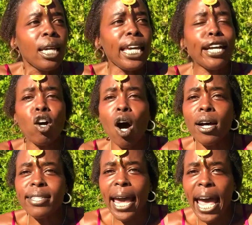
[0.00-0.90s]
it
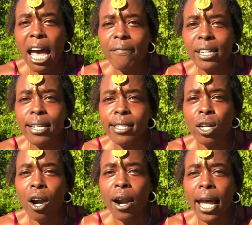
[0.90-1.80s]
caused a heaviness
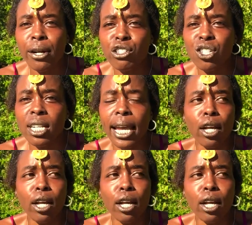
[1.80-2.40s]
in our energy.